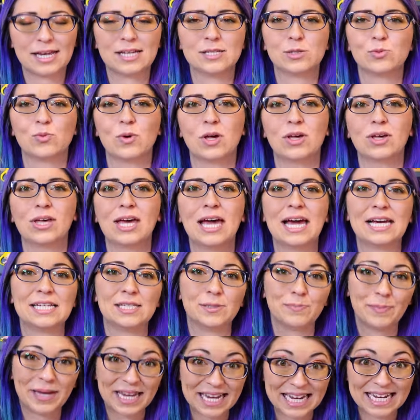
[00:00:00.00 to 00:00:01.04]
as well
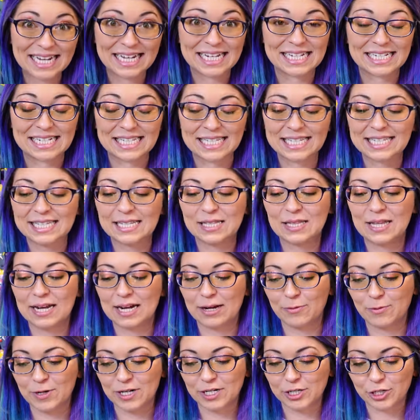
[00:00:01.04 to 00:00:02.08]
as pins that
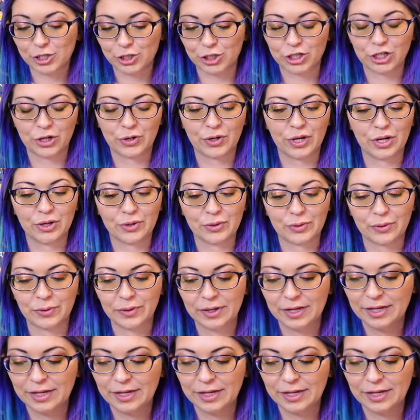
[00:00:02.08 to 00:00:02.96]
I wanted to show you.